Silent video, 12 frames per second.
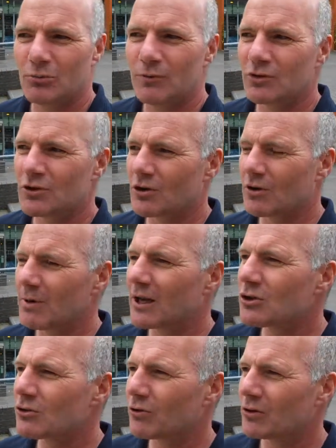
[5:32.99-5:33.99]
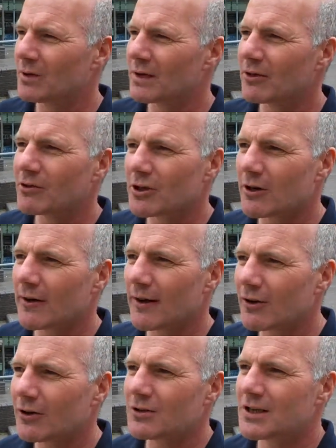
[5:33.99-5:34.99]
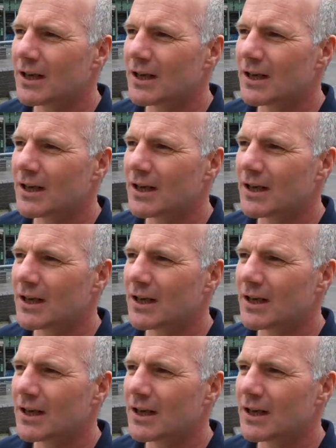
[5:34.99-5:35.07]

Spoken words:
We've just got to make sure that we don't throw out good